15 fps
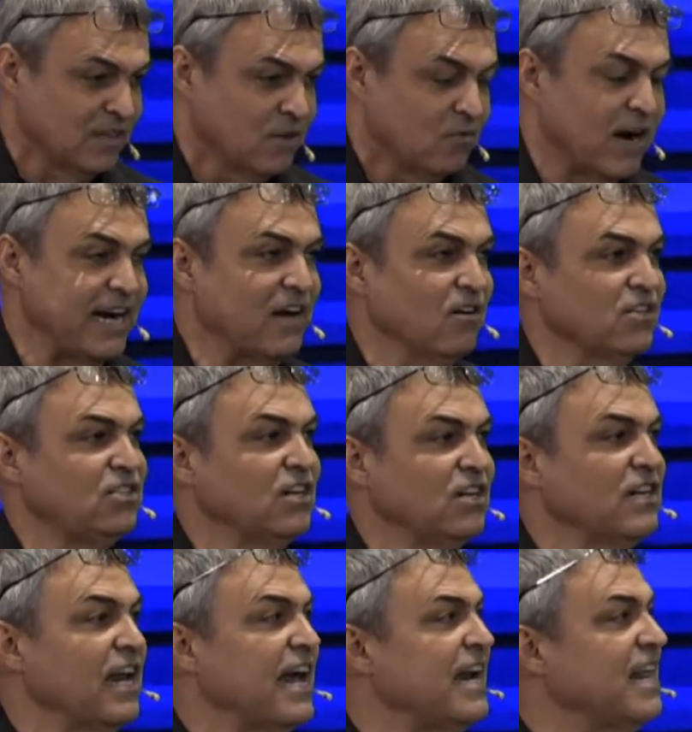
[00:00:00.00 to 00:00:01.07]
Wait, aren't you
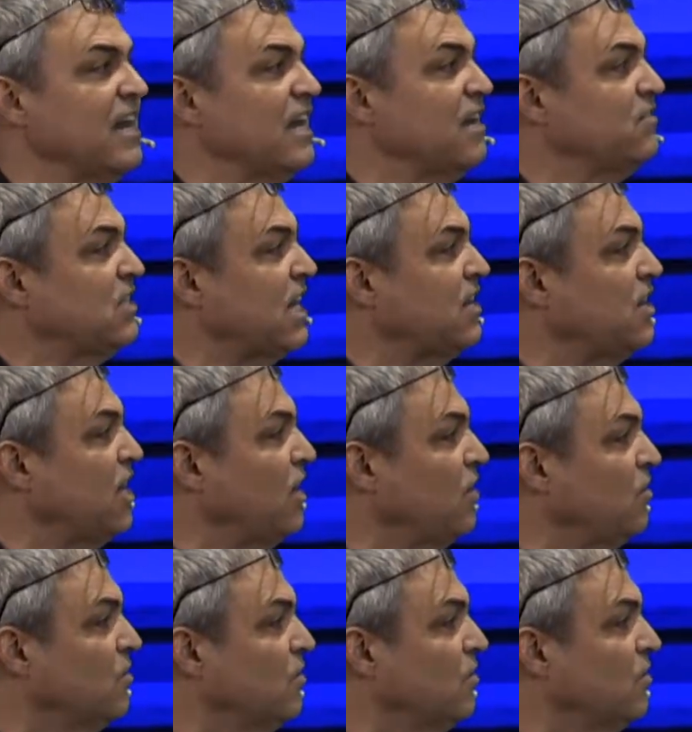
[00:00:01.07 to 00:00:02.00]
glad he lives in you?